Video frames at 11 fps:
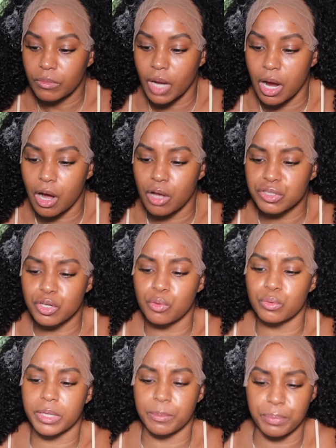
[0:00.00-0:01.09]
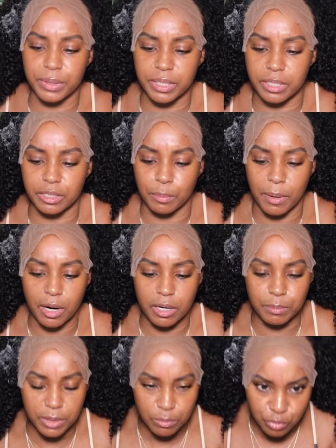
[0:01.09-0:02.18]
I also can put it in the
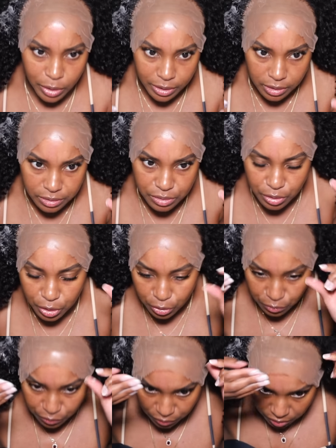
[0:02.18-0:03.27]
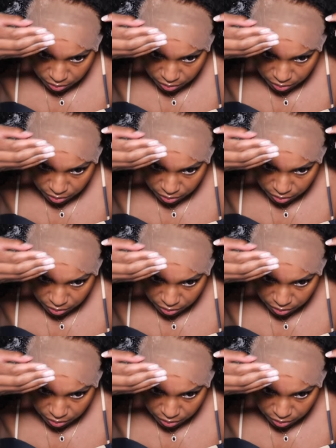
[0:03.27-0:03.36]
part, but I'm trying to conserve